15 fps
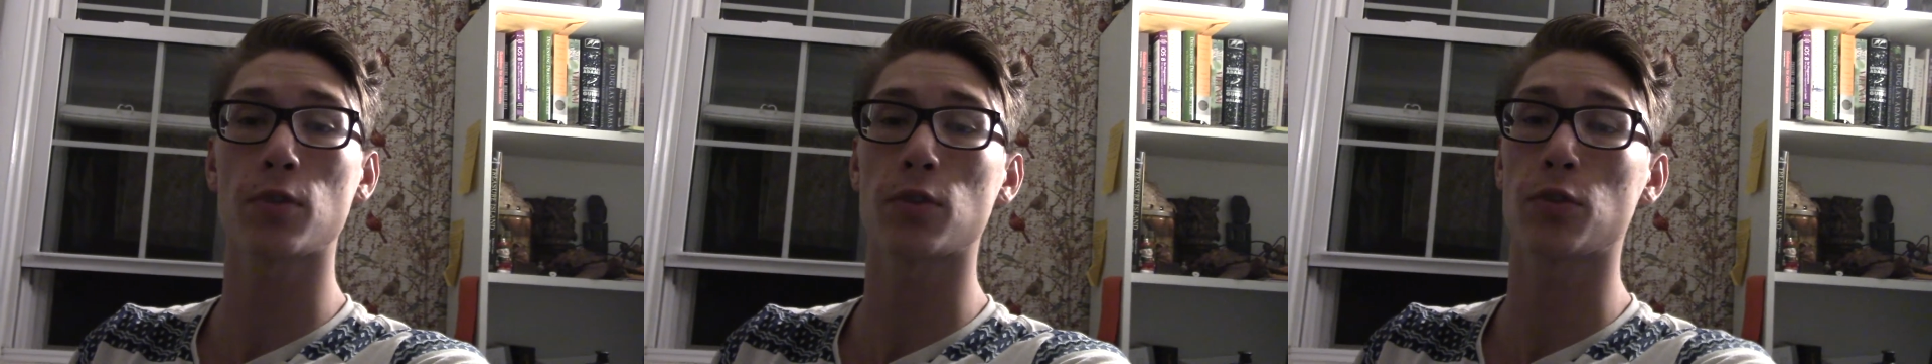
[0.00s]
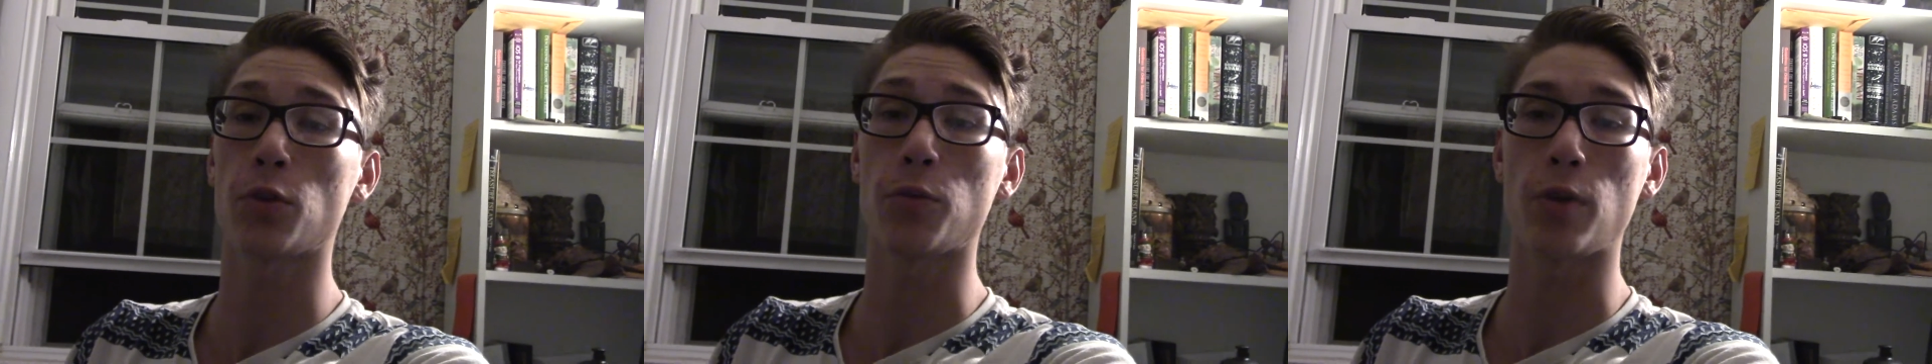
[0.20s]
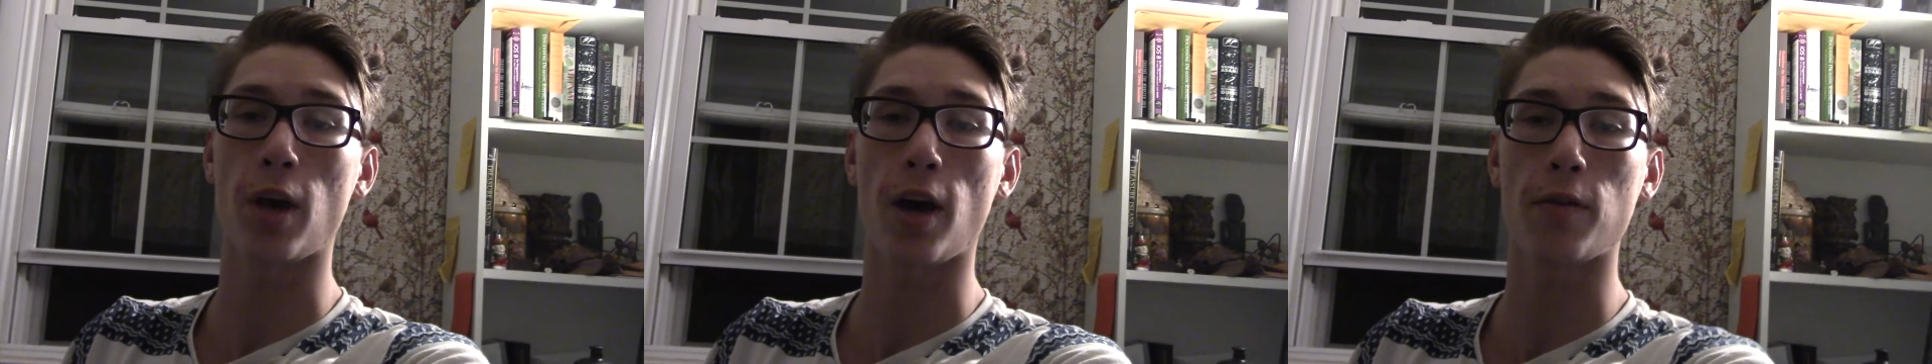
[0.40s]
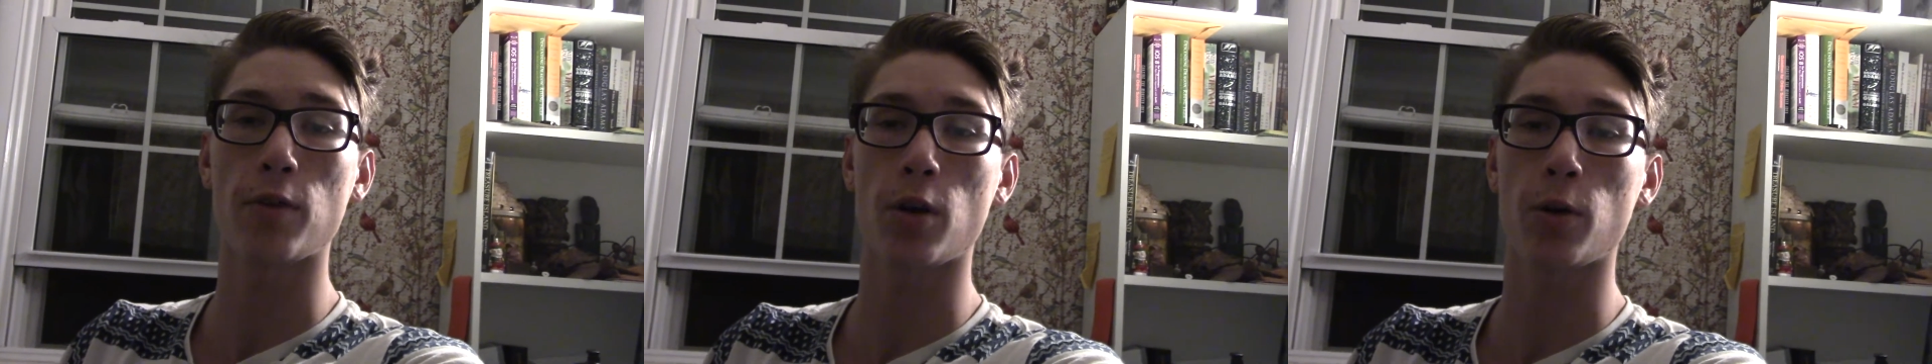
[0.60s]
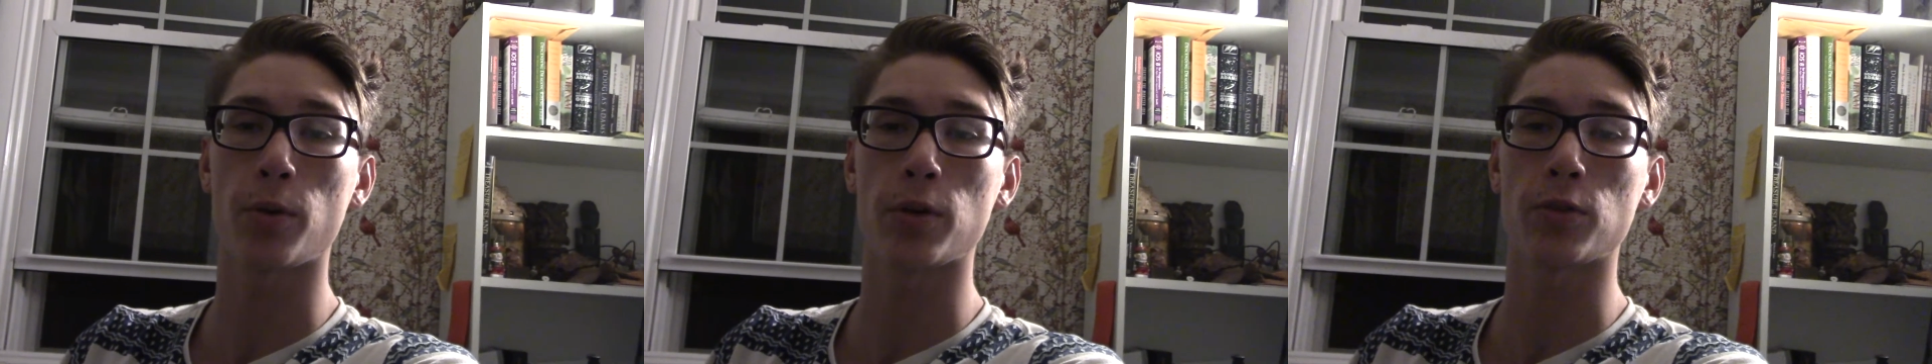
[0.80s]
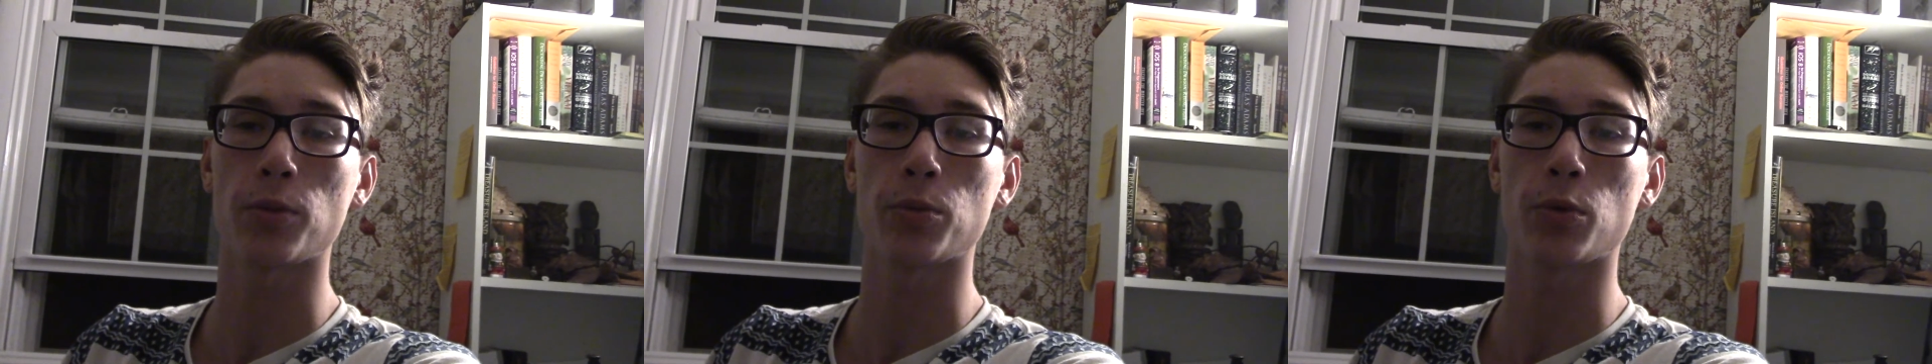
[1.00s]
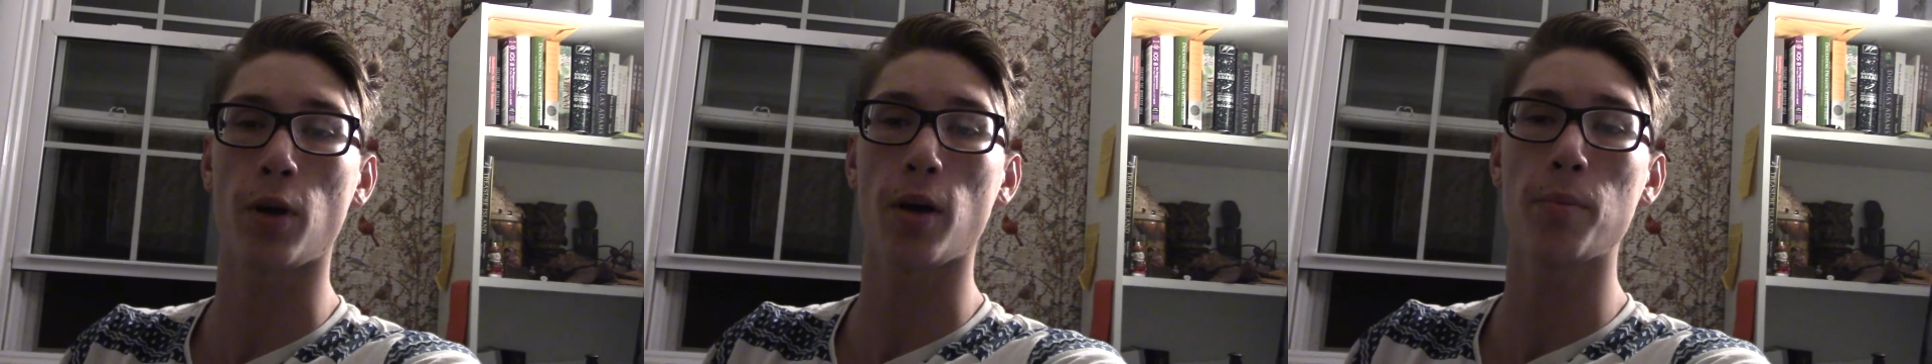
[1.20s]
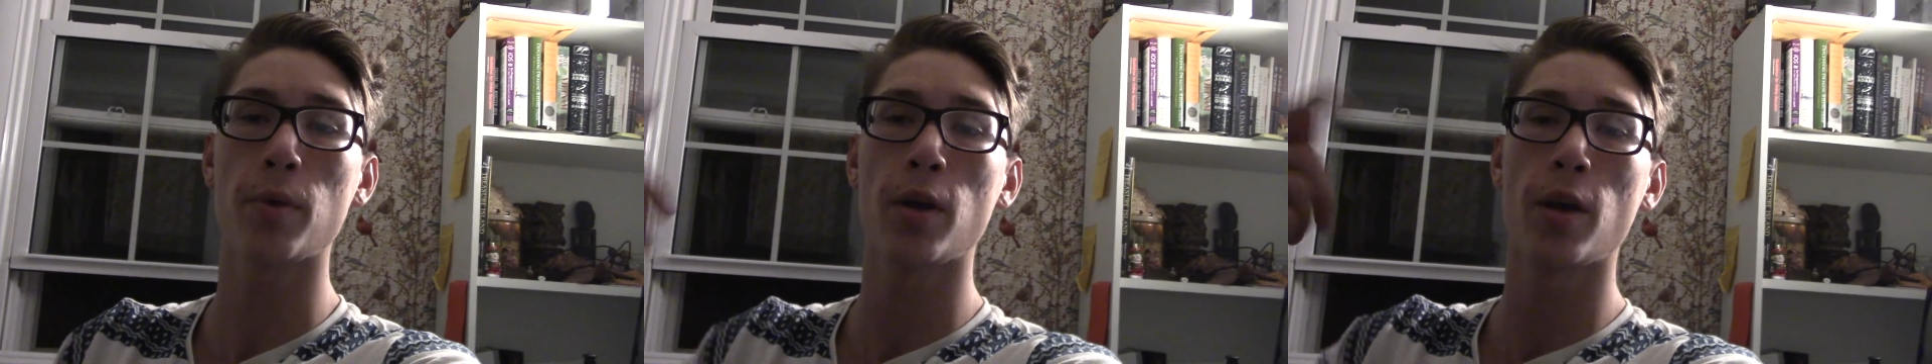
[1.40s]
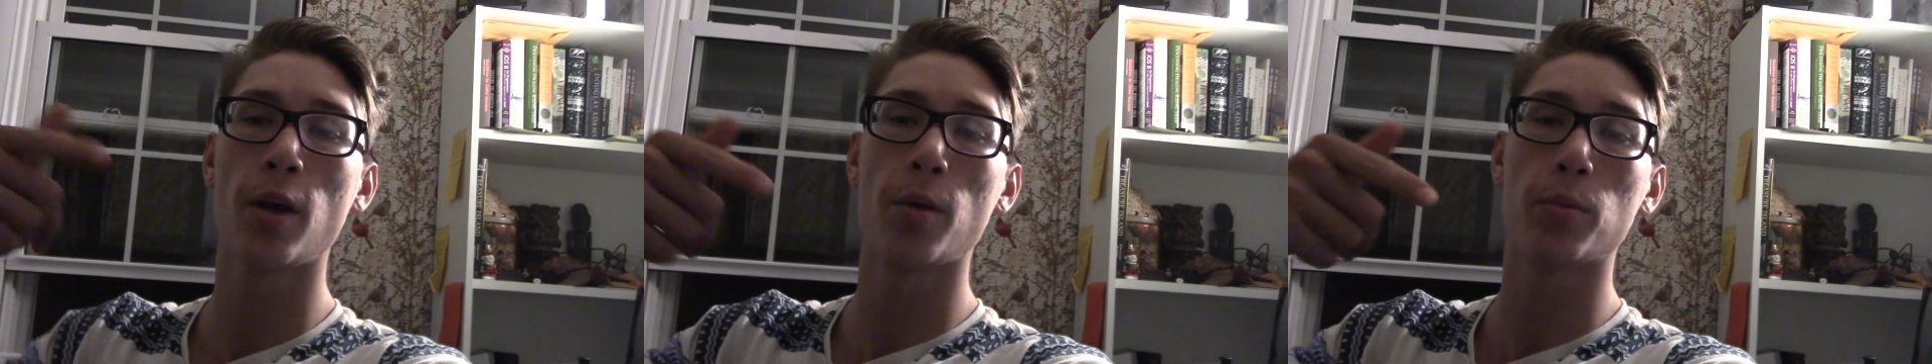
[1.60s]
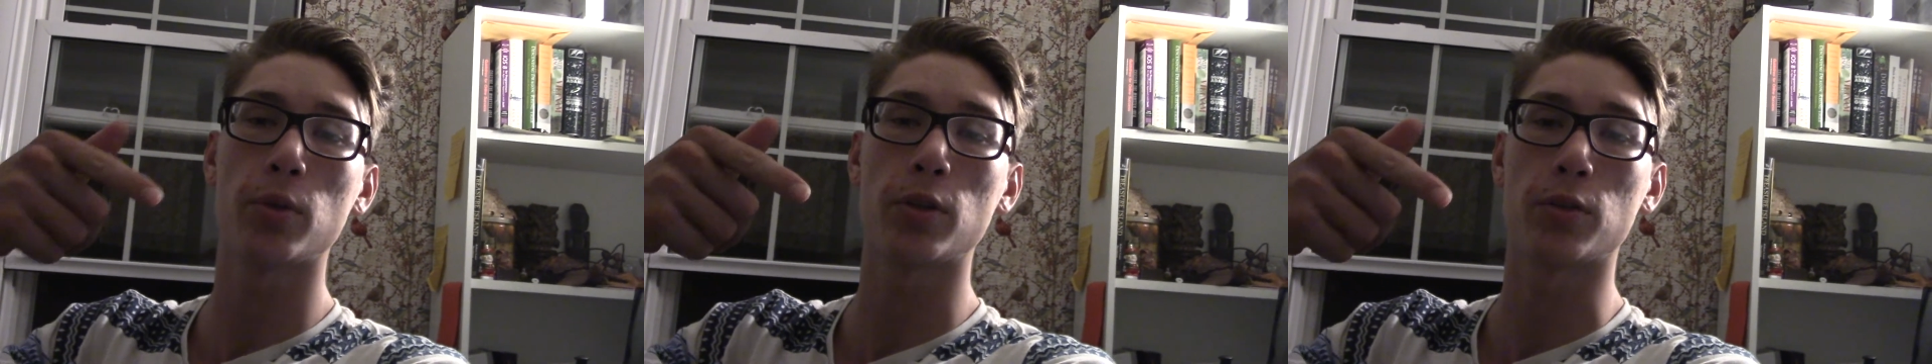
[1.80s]
so if you haven't already subscribed,
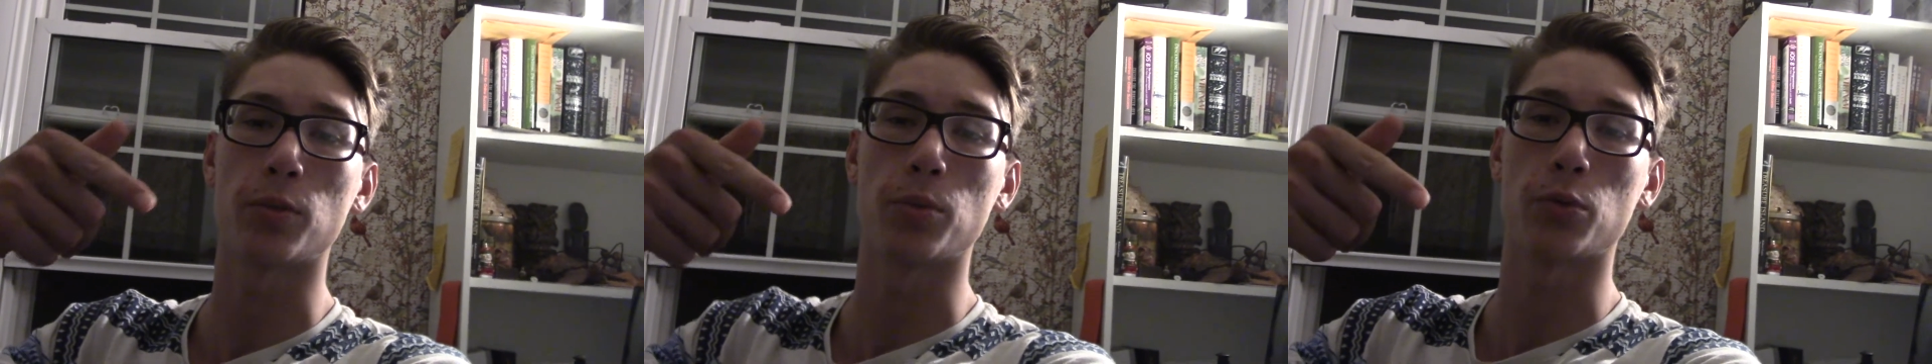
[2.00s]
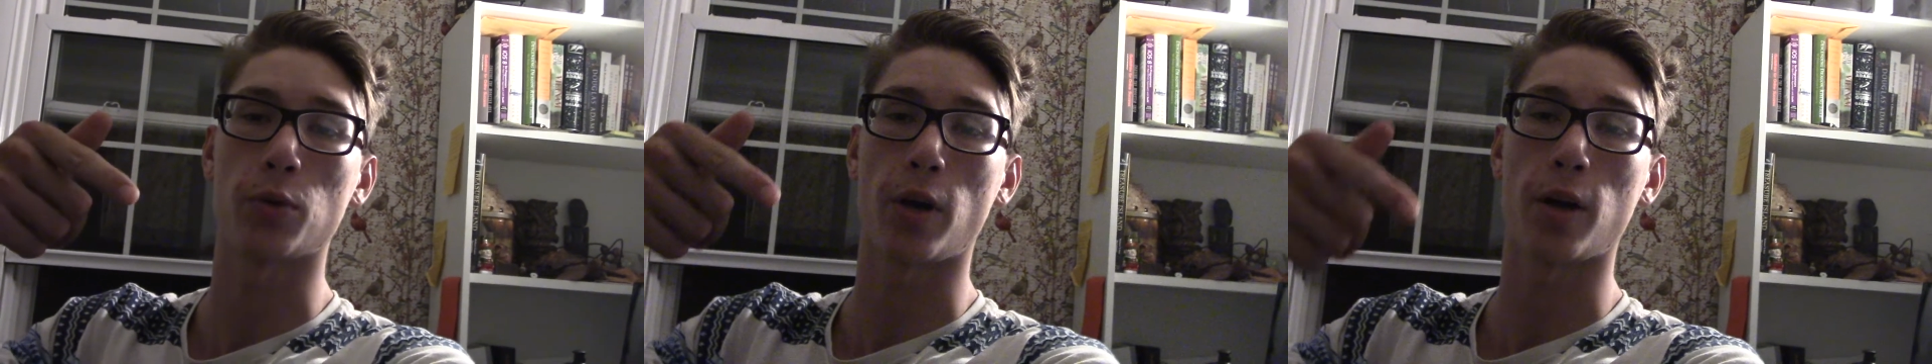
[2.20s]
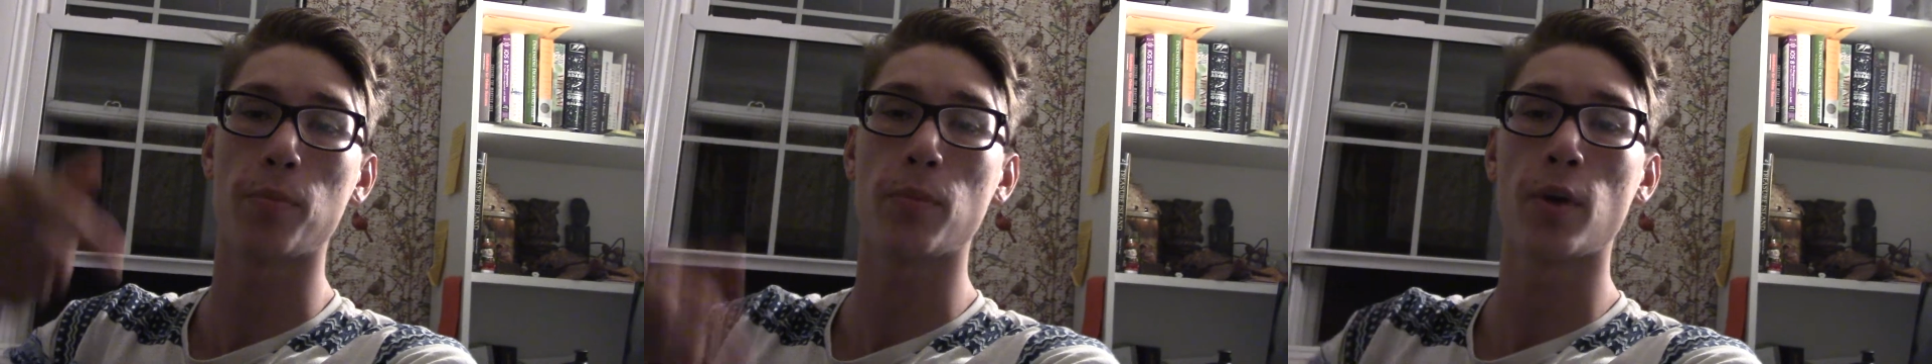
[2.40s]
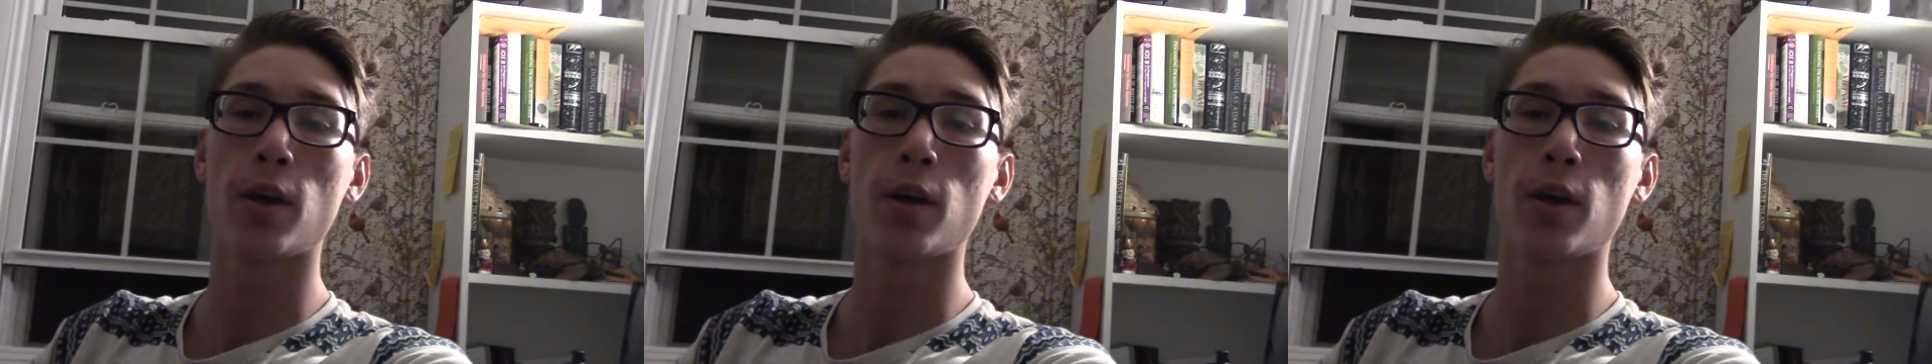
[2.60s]
please subscribe.